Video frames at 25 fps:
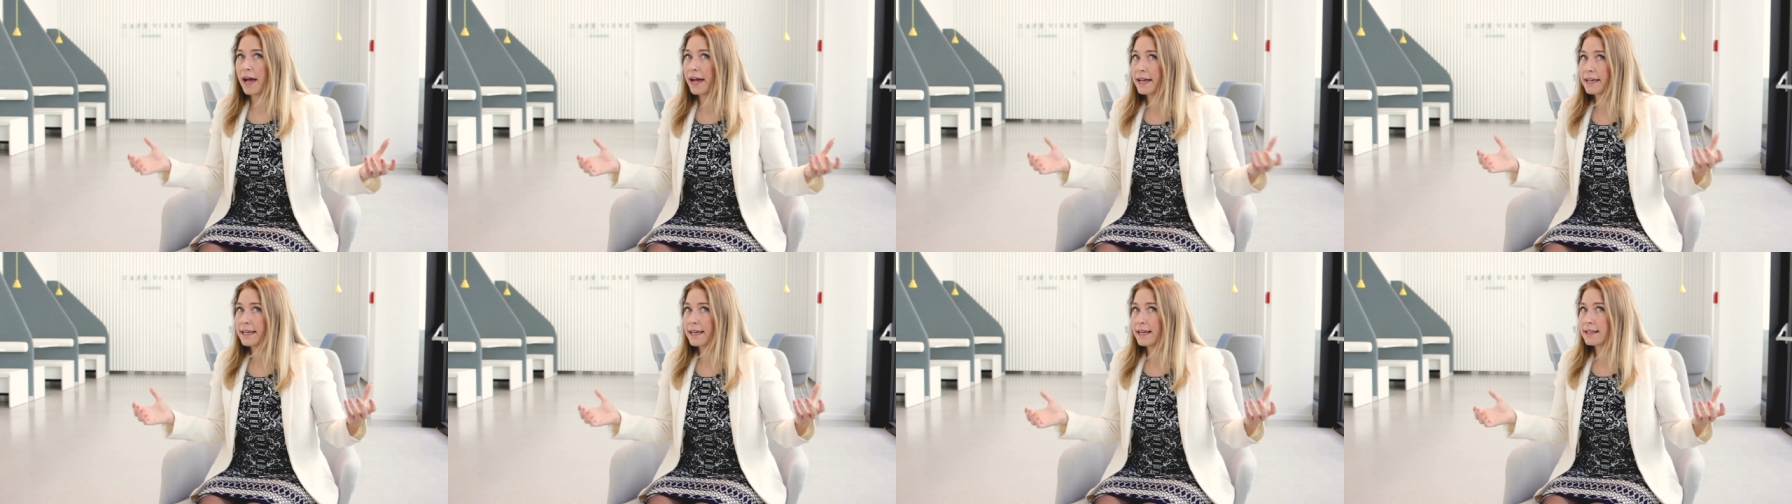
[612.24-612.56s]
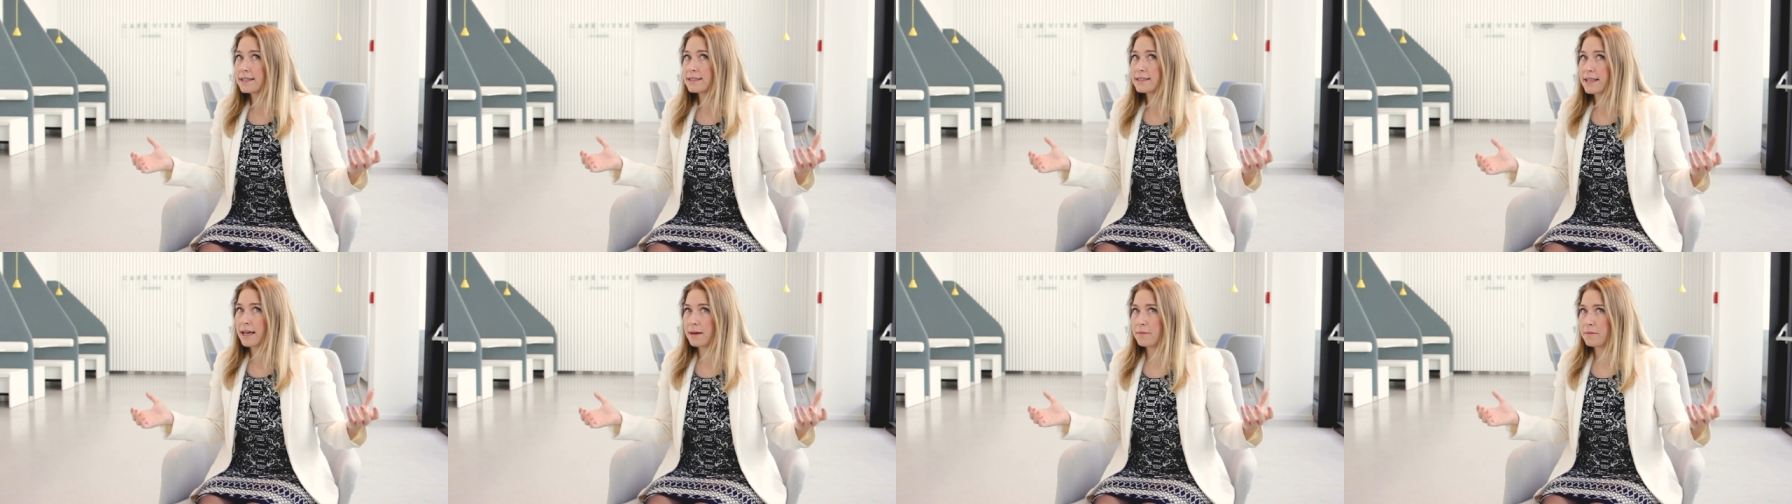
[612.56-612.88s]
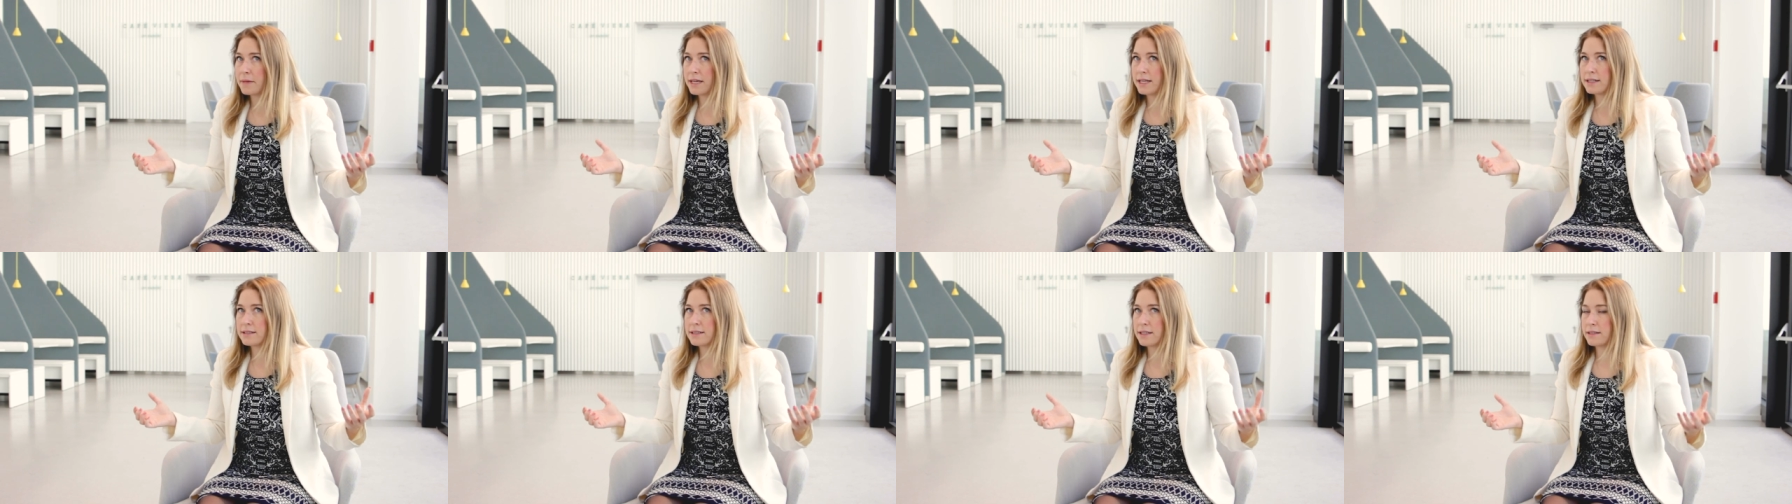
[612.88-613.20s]
I guess that
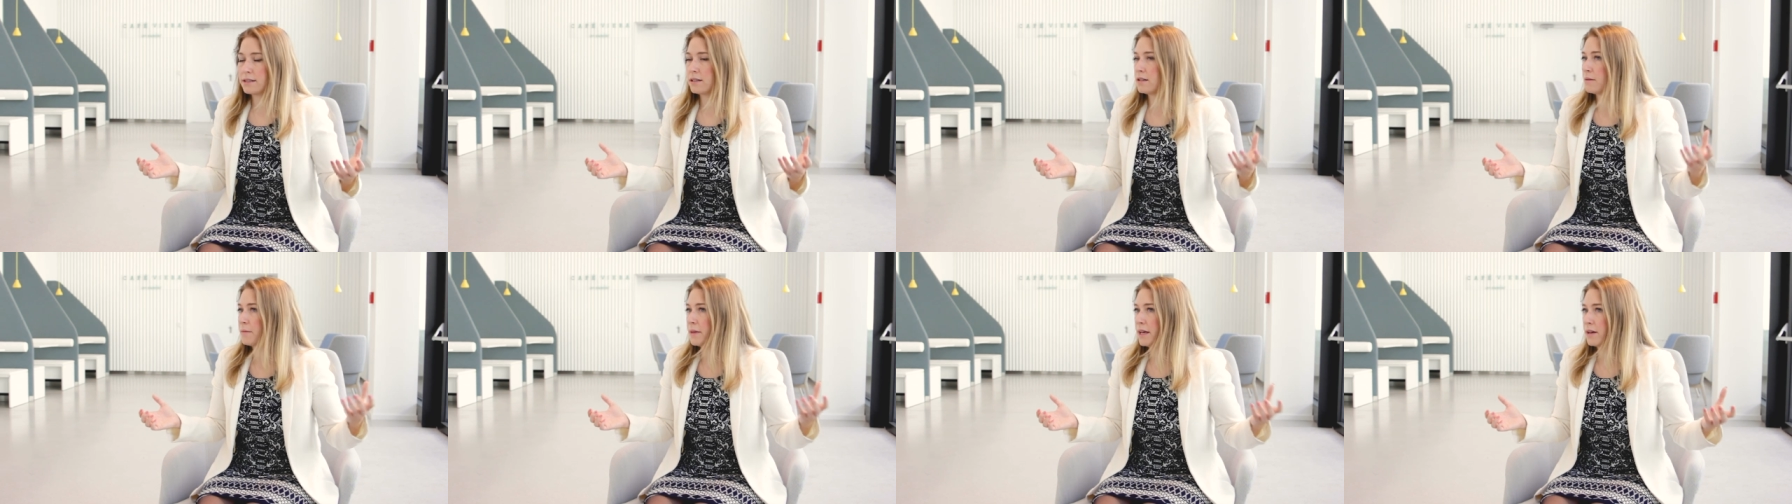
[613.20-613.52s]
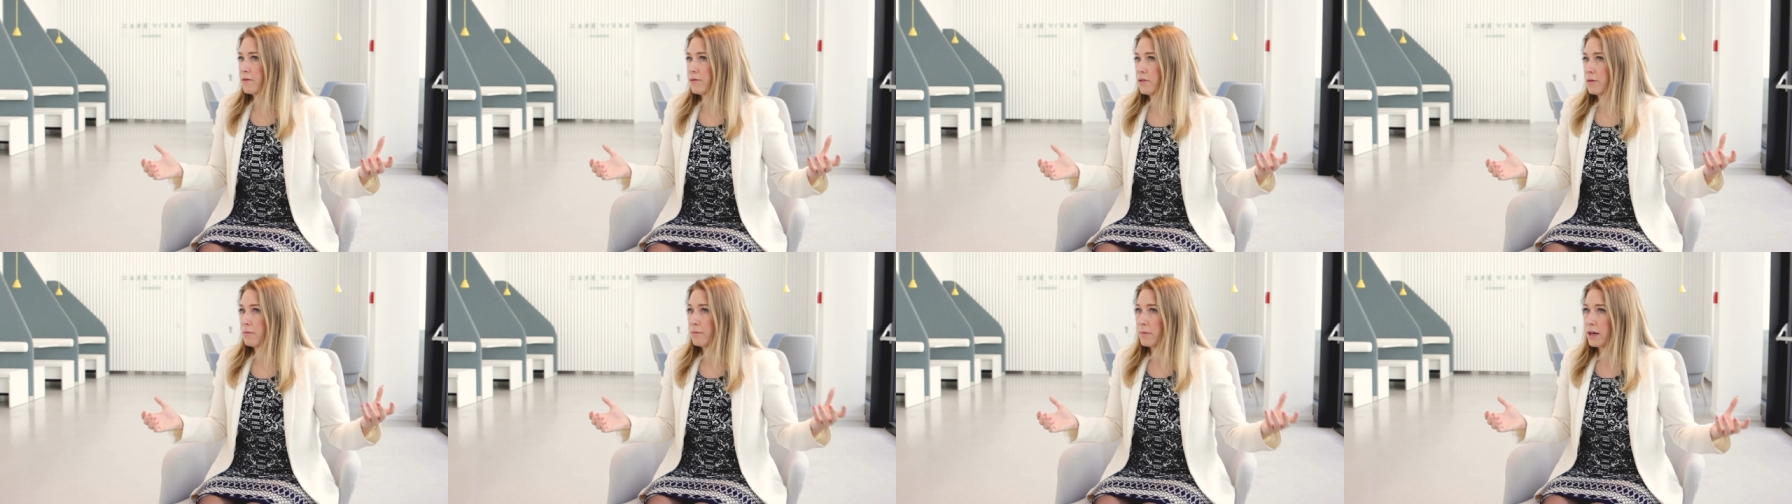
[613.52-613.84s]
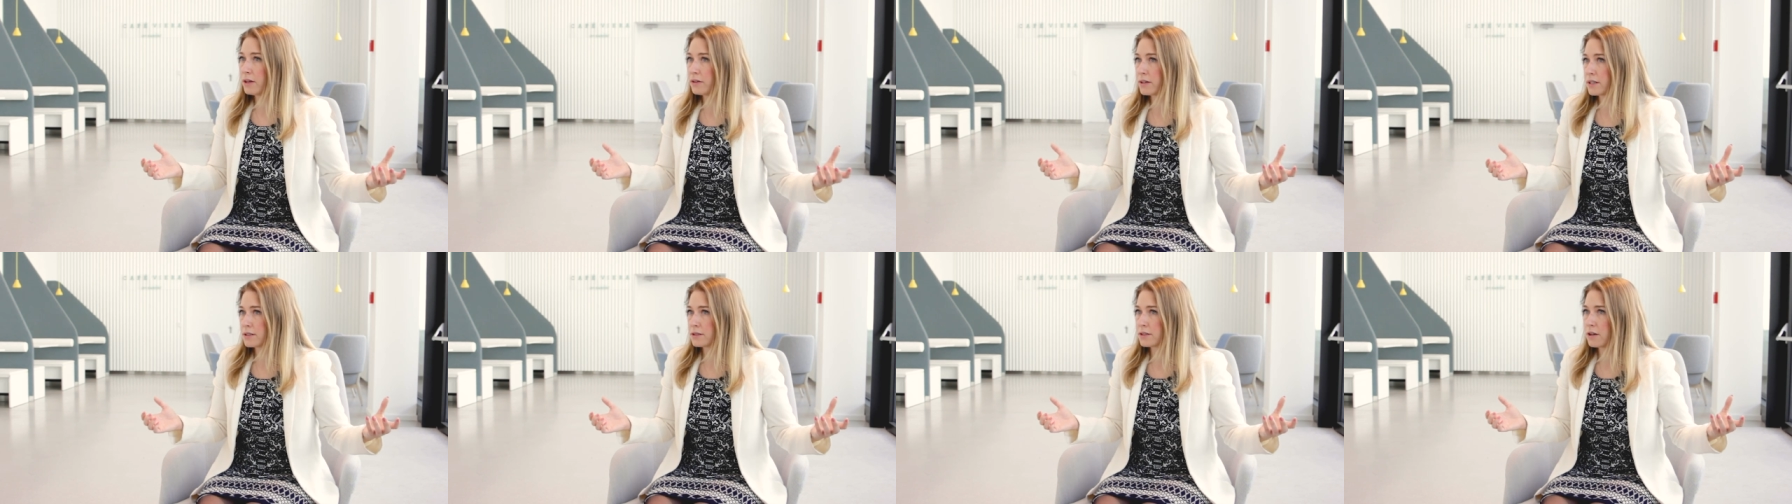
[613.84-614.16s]
means that the demand for
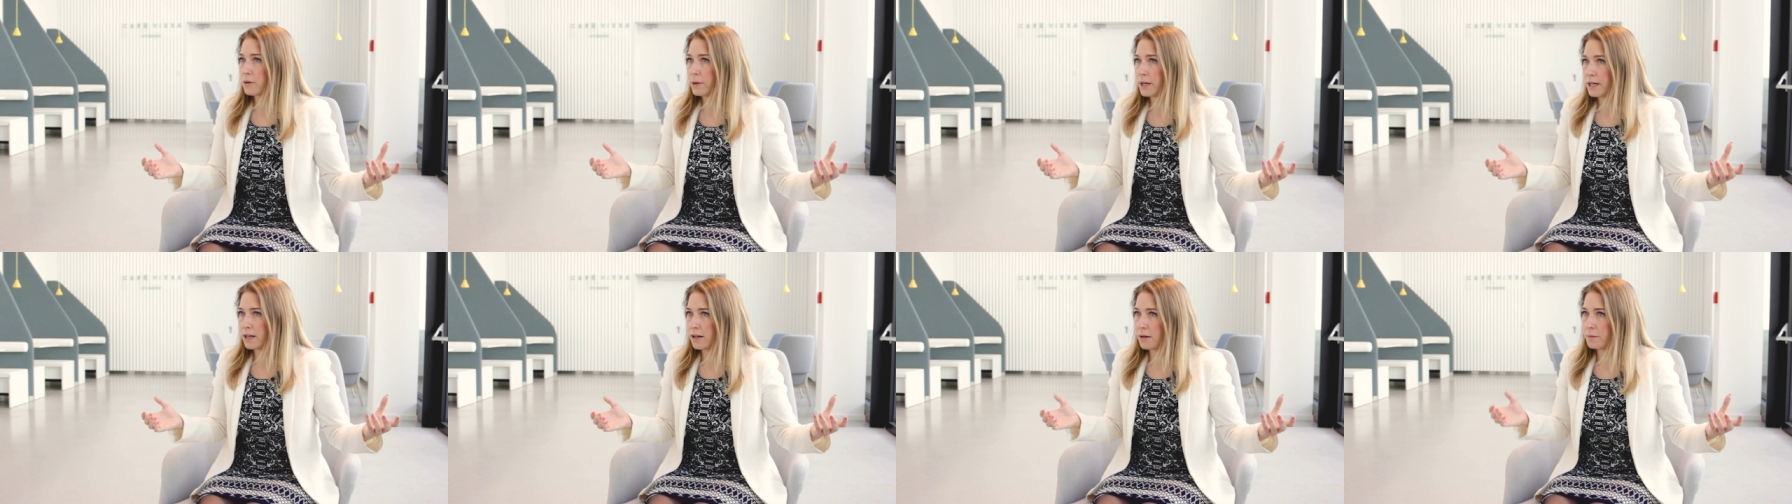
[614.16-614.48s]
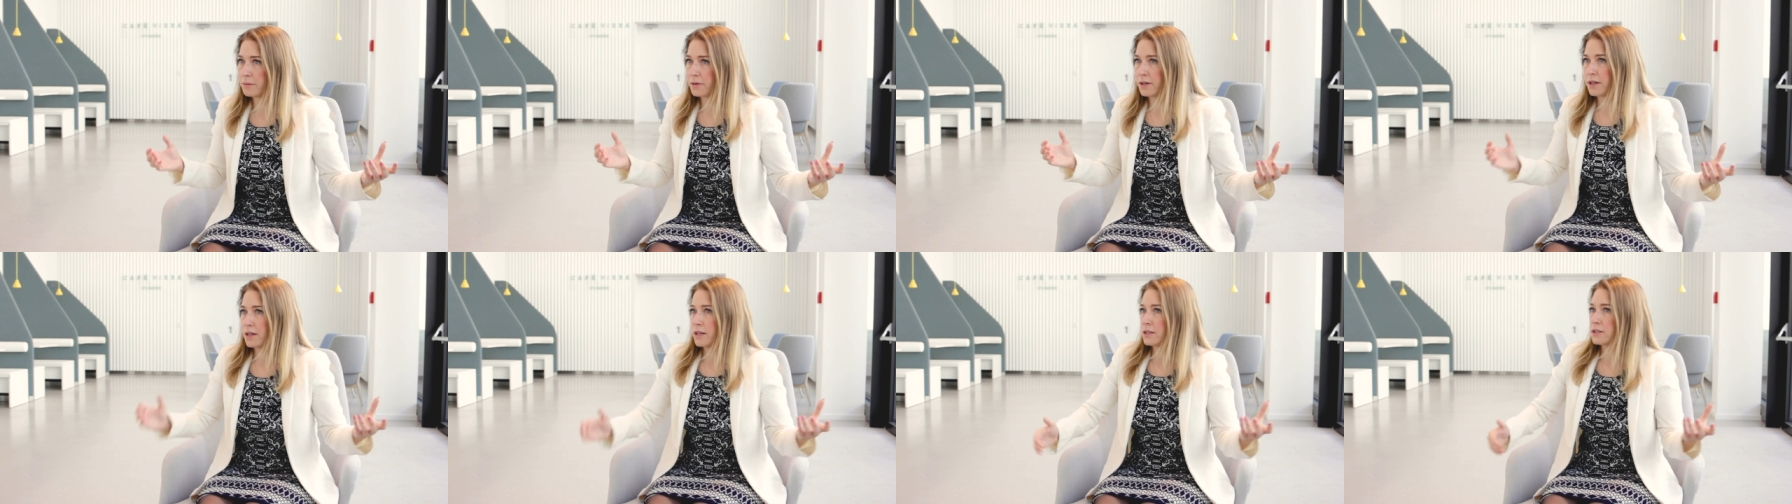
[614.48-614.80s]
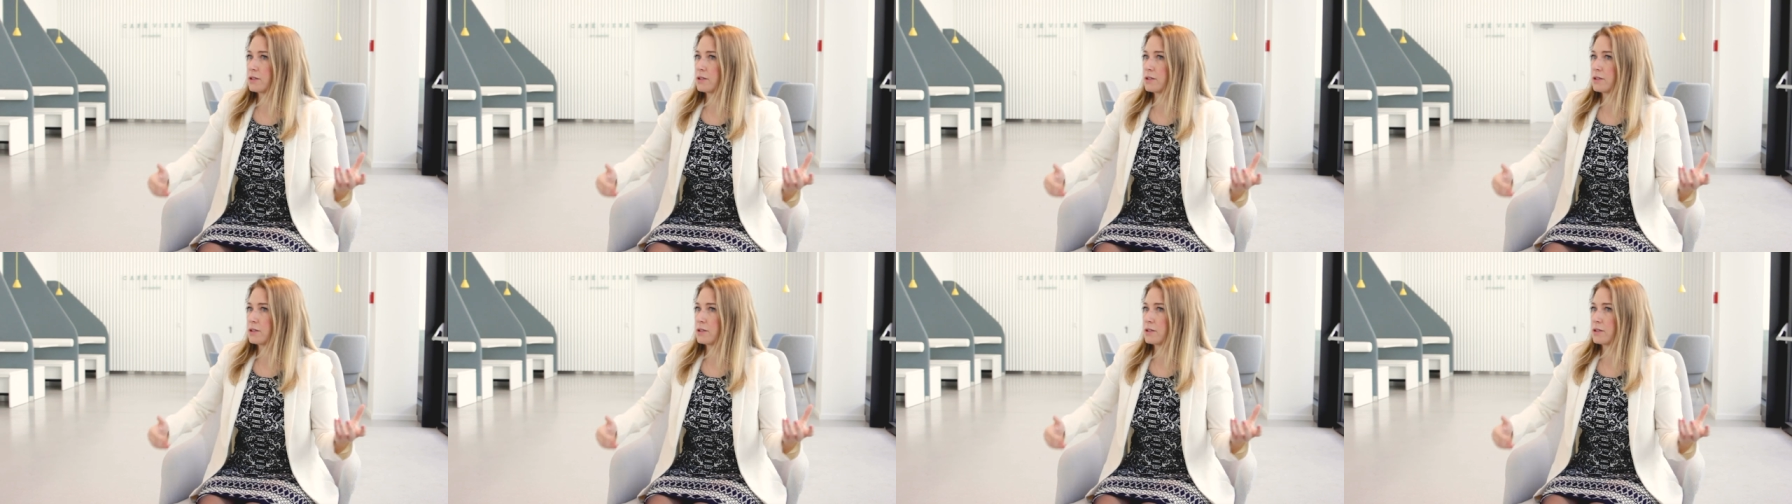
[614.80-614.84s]
milk is going up,